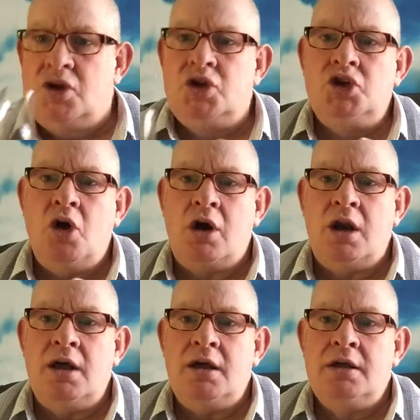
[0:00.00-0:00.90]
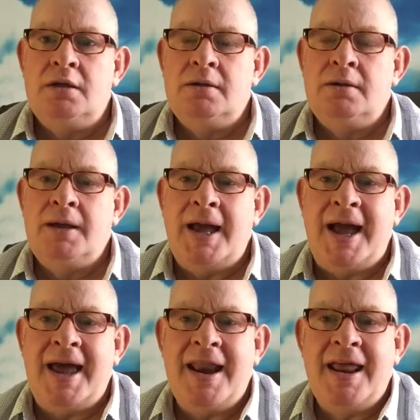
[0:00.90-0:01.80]
chocolate
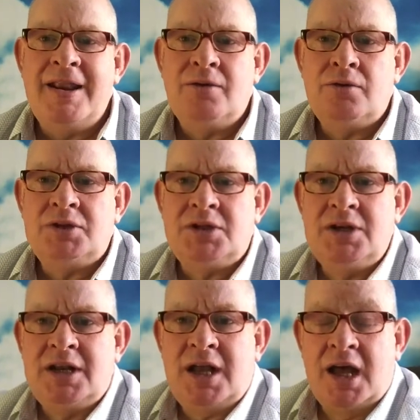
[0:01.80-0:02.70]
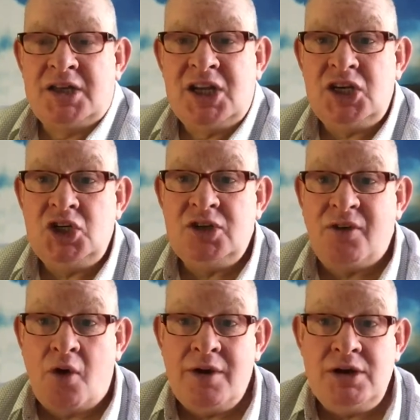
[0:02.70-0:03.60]
and a tinge of
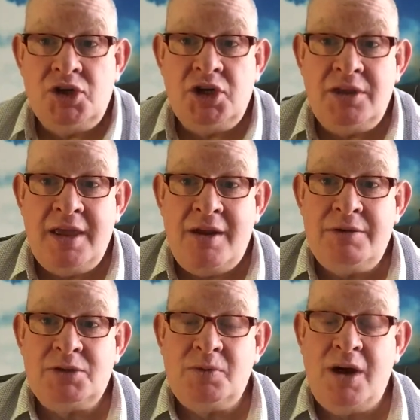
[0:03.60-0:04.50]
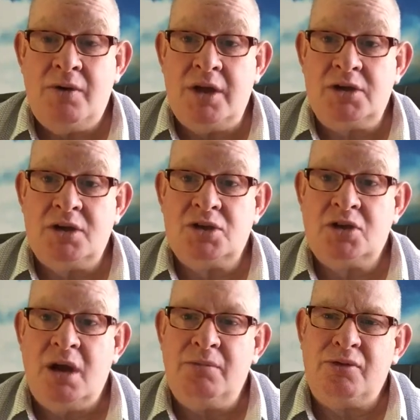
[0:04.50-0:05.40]
orange in there as well. That
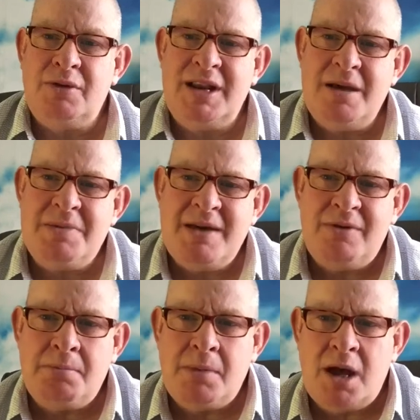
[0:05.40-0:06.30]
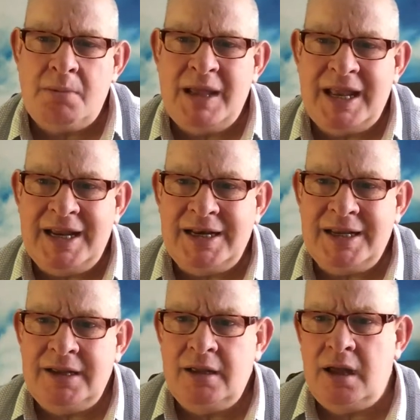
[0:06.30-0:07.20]
does come through, a little bit of a
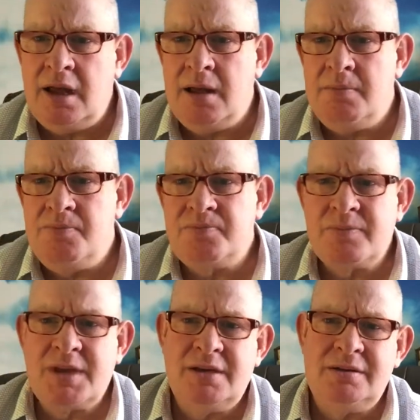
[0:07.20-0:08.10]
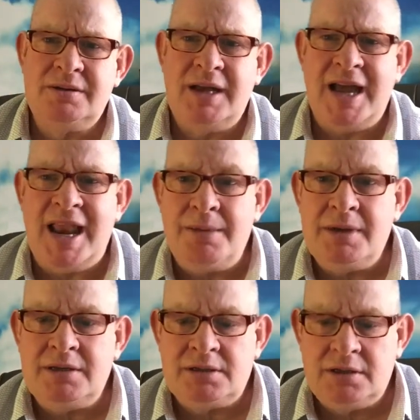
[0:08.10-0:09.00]
marmalade-y
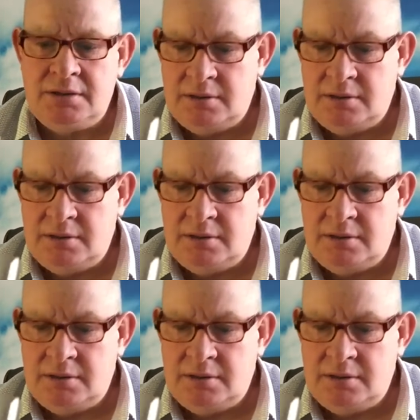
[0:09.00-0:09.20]
element.